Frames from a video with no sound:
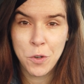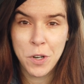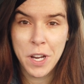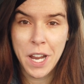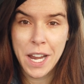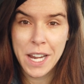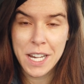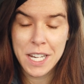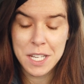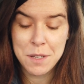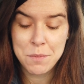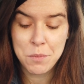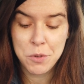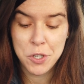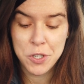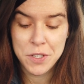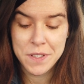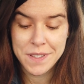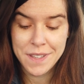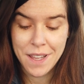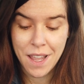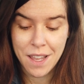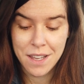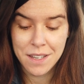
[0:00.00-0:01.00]
or
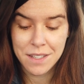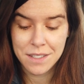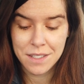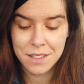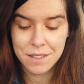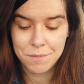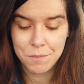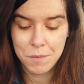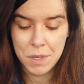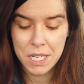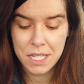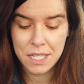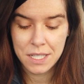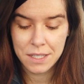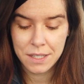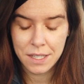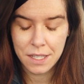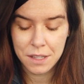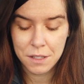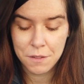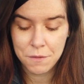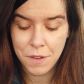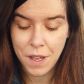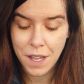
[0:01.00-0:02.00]
80%, meaning
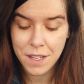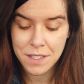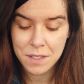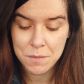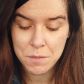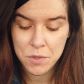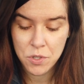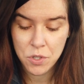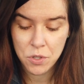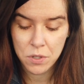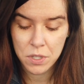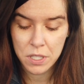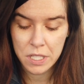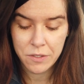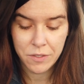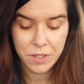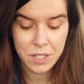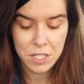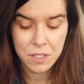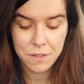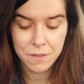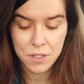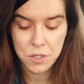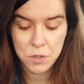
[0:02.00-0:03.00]
that the vast majority of
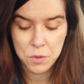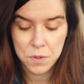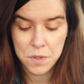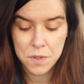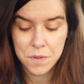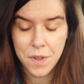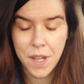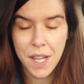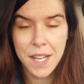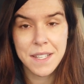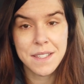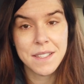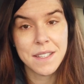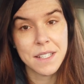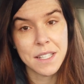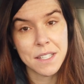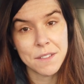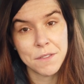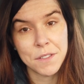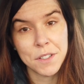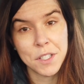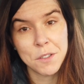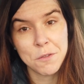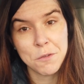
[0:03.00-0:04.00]
individuals find
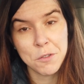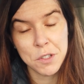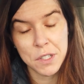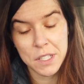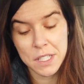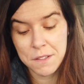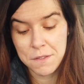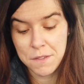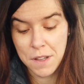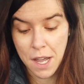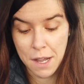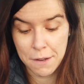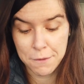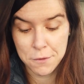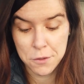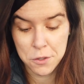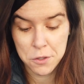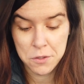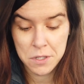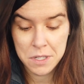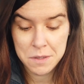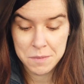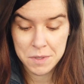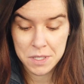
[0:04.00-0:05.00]
significant relief after
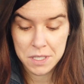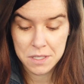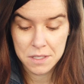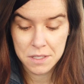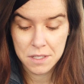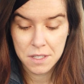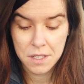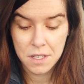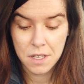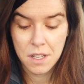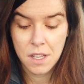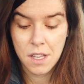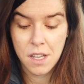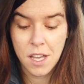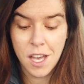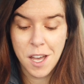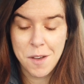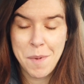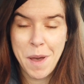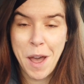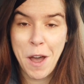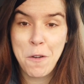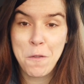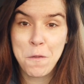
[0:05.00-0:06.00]
treatment.
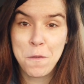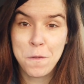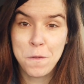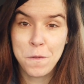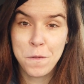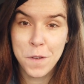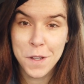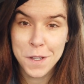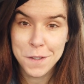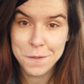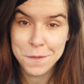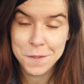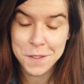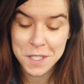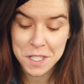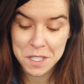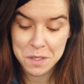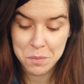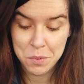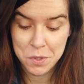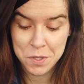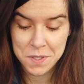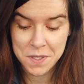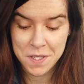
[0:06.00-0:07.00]
About
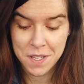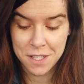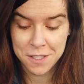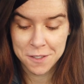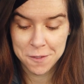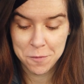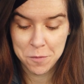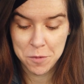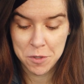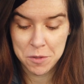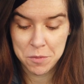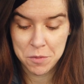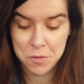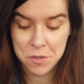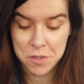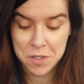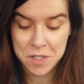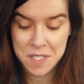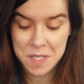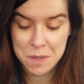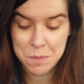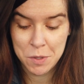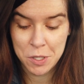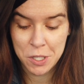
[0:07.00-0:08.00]
50% of people
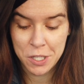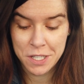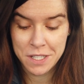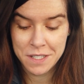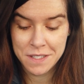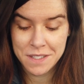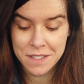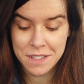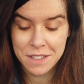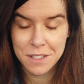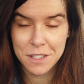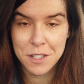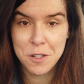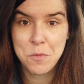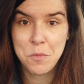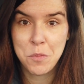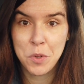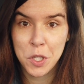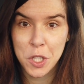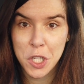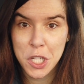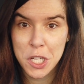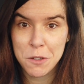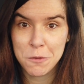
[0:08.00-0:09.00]
experience
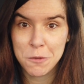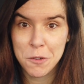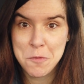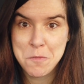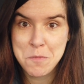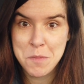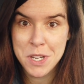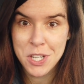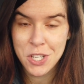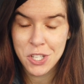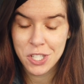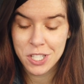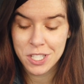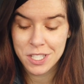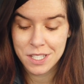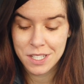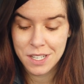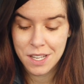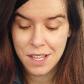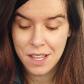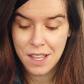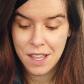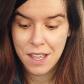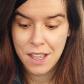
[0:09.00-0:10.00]
complete
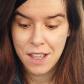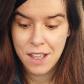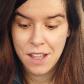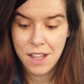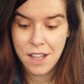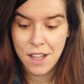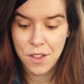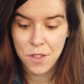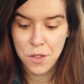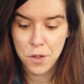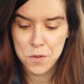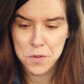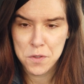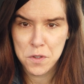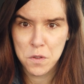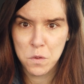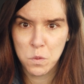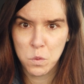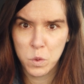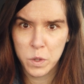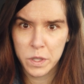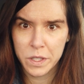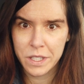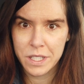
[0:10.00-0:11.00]
remission. Those
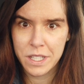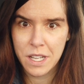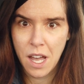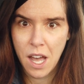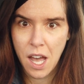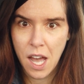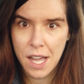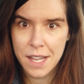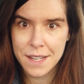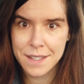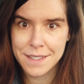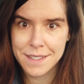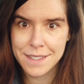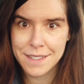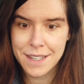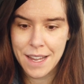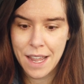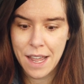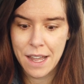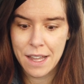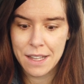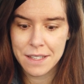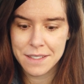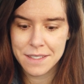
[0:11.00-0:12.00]
are really high
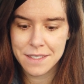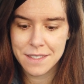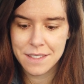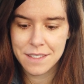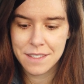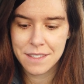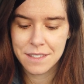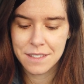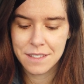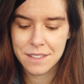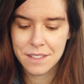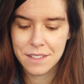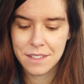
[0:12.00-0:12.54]
stats.